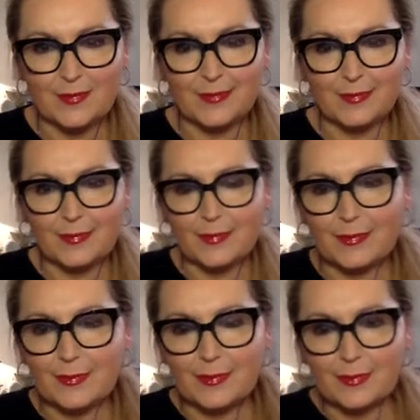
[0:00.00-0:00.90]

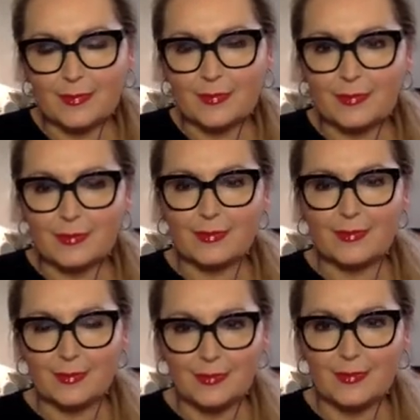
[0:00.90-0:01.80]

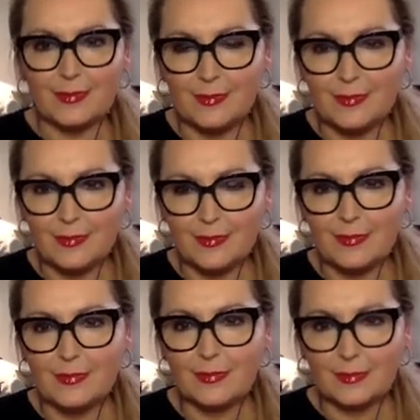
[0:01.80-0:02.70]

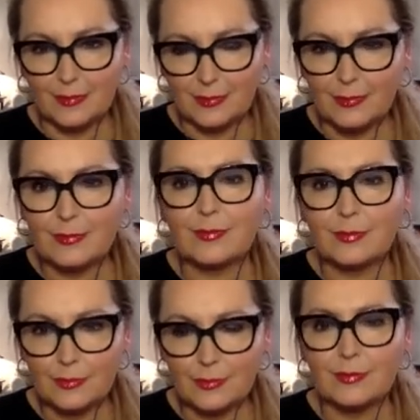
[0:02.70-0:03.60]

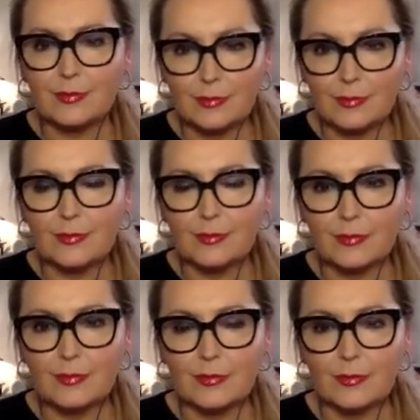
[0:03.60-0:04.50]

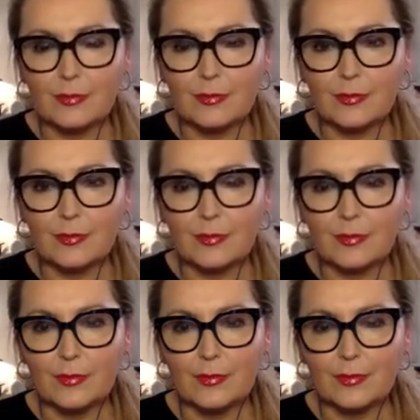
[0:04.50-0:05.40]

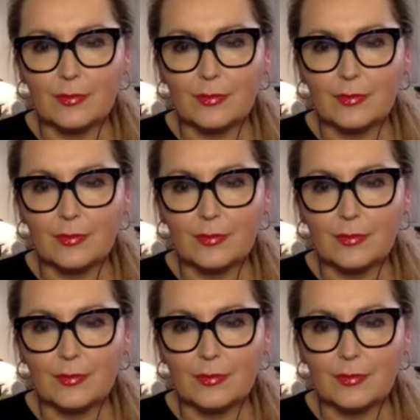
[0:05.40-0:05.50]
(silent)